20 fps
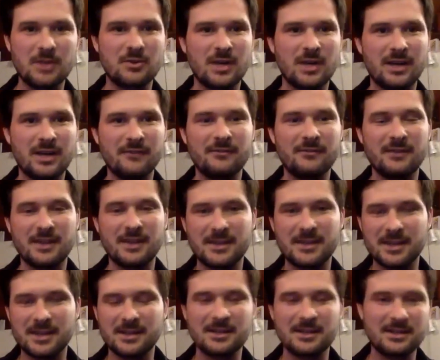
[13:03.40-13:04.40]
drive and
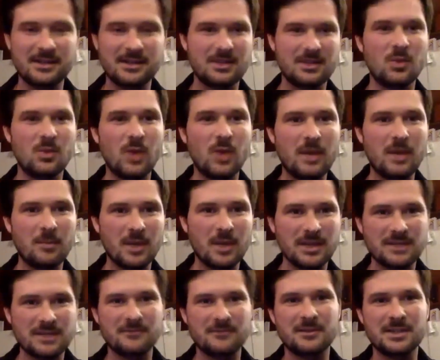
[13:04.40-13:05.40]
then wait
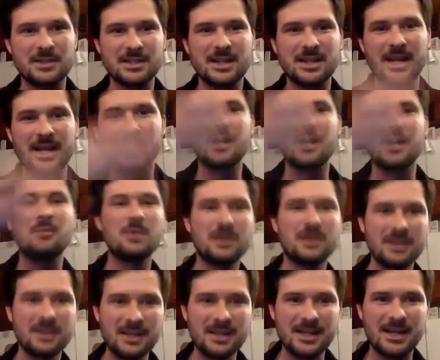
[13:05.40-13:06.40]
months for it to end up
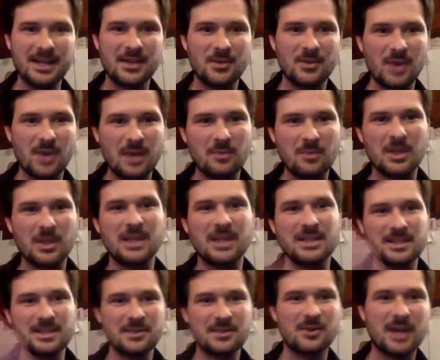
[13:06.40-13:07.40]
in the right place
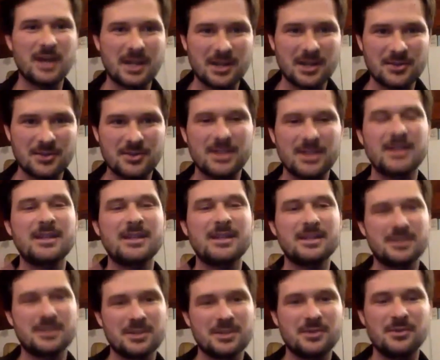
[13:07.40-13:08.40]
in the right country
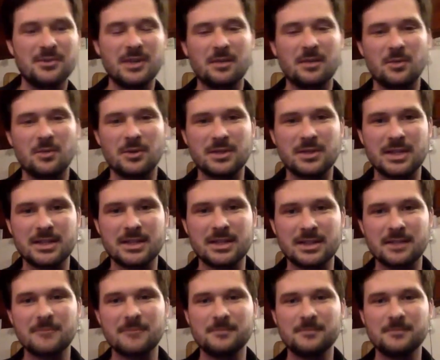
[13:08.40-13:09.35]
to do that processing.